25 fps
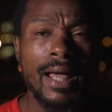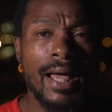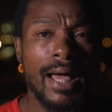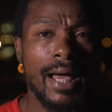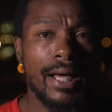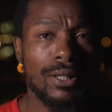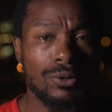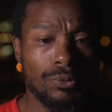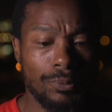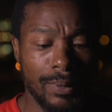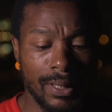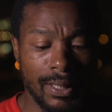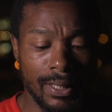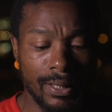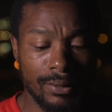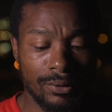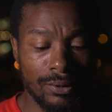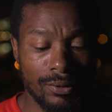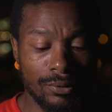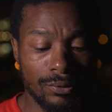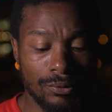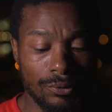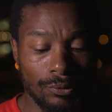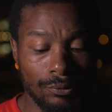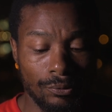As we
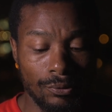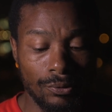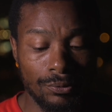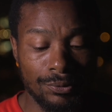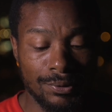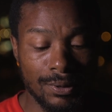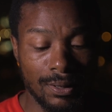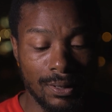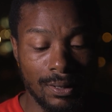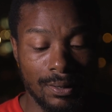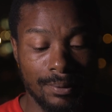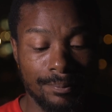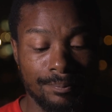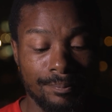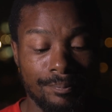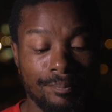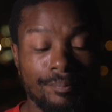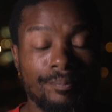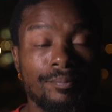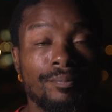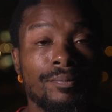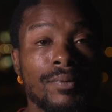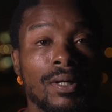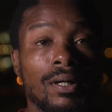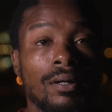entered Jerusalem,
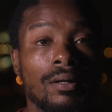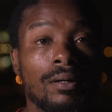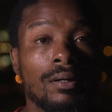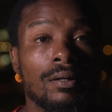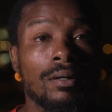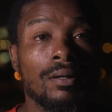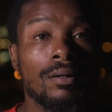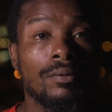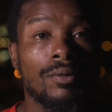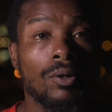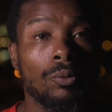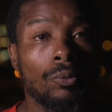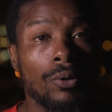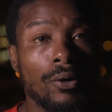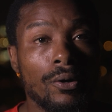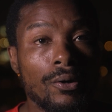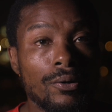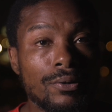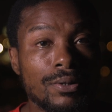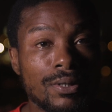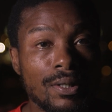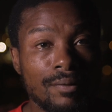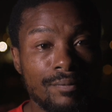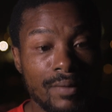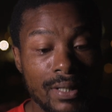the
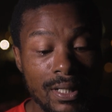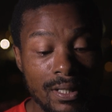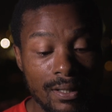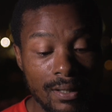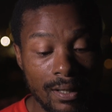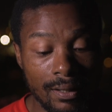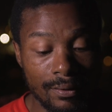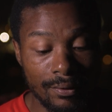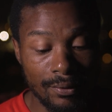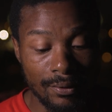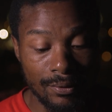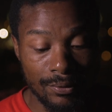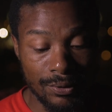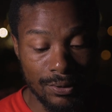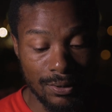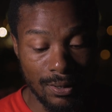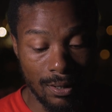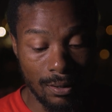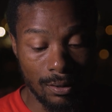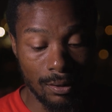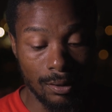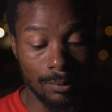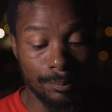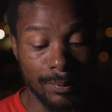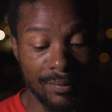words of another
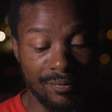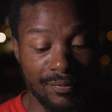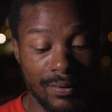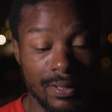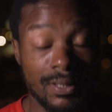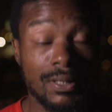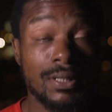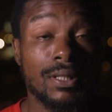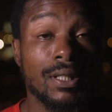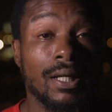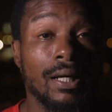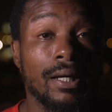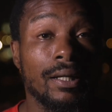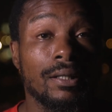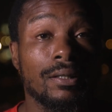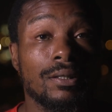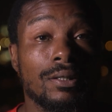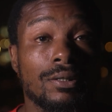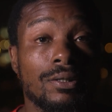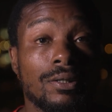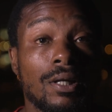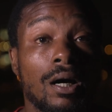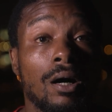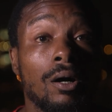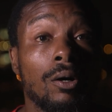psalm of ascent,
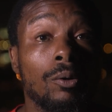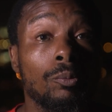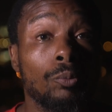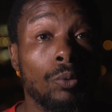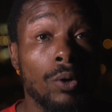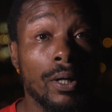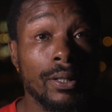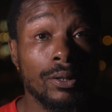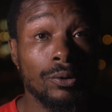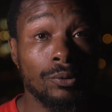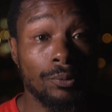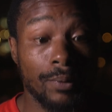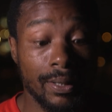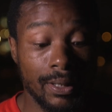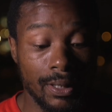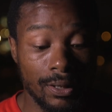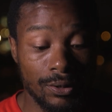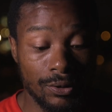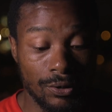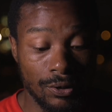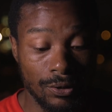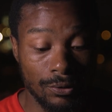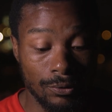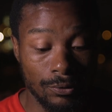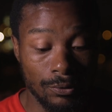Psalm
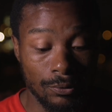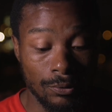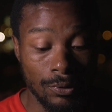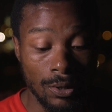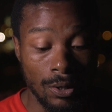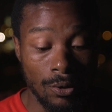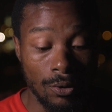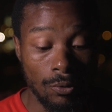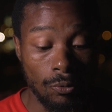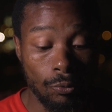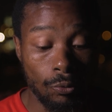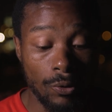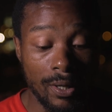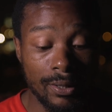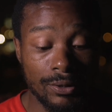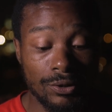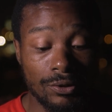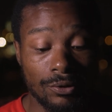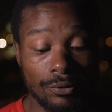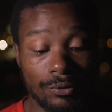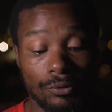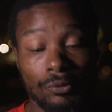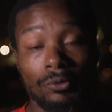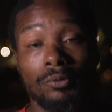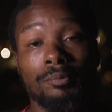122,
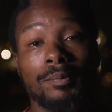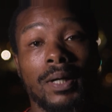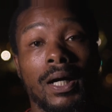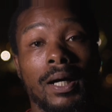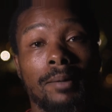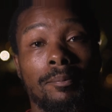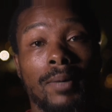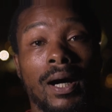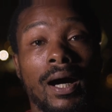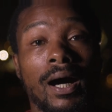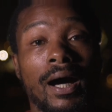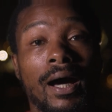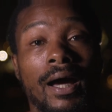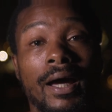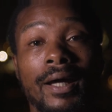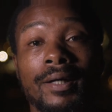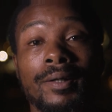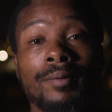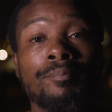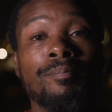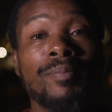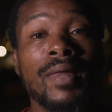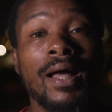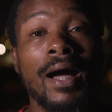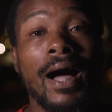rushed through my
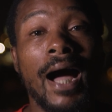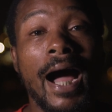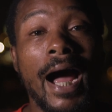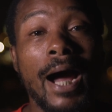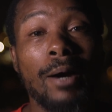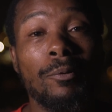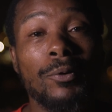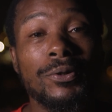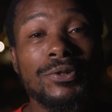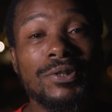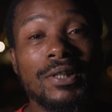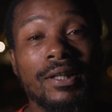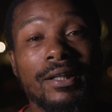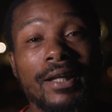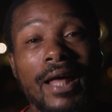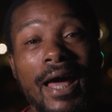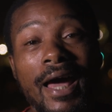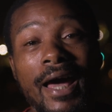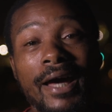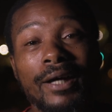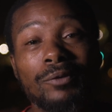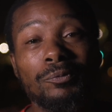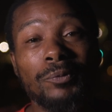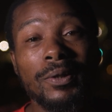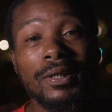mind. I was
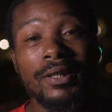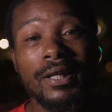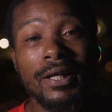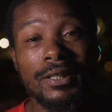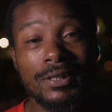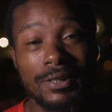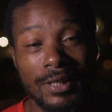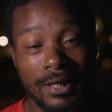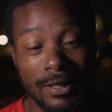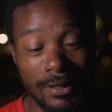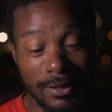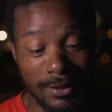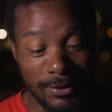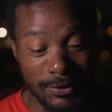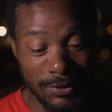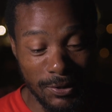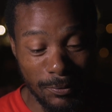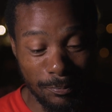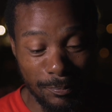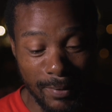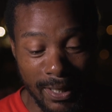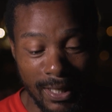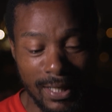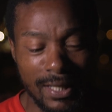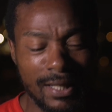glad when they said unto
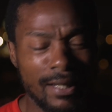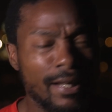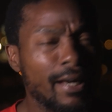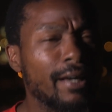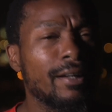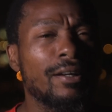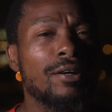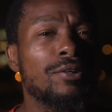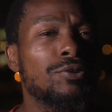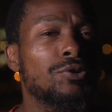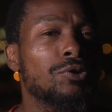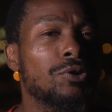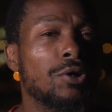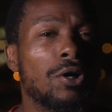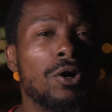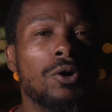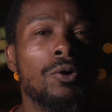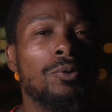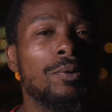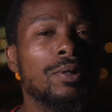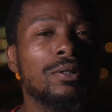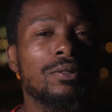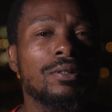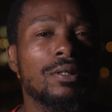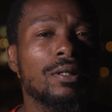me, Let us
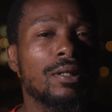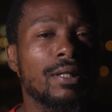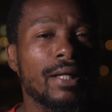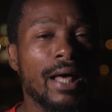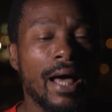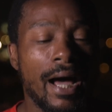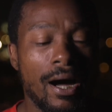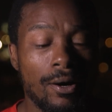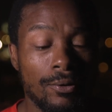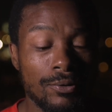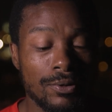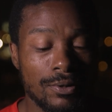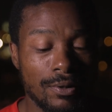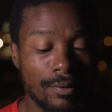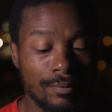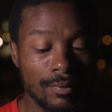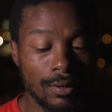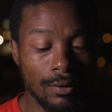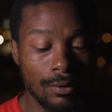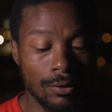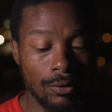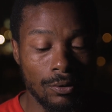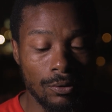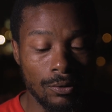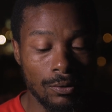go into the house of
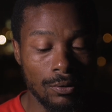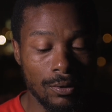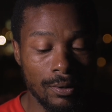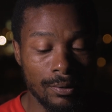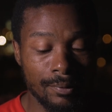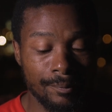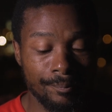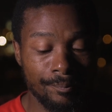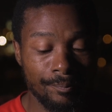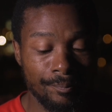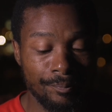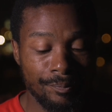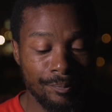the Lord.